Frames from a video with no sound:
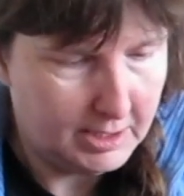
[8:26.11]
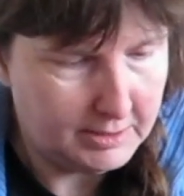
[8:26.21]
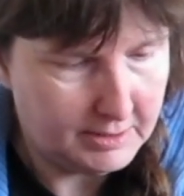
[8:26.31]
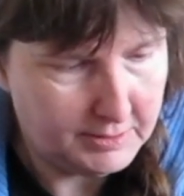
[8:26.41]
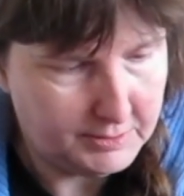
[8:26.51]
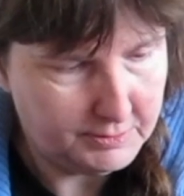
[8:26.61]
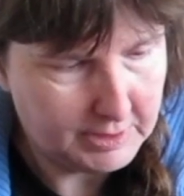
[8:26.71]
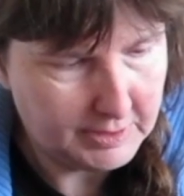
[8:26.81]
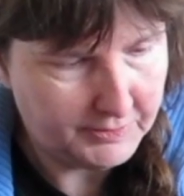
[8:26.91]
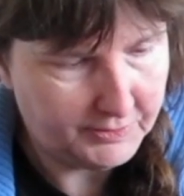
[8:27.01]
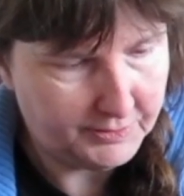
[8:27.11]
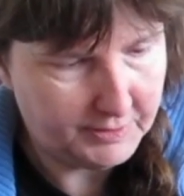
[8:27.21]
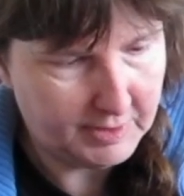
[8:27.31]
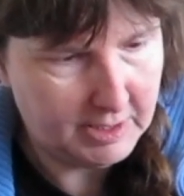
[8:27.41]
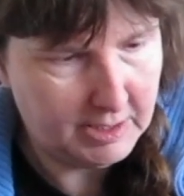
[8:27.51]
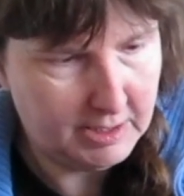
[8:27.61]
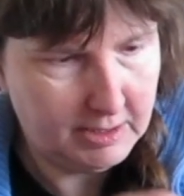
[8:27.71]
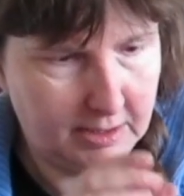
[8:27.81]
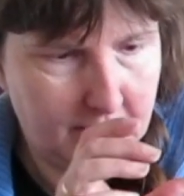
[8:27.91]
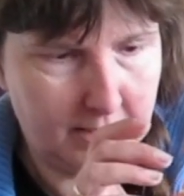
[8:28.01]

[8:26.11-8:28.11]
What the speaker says: And as you can see,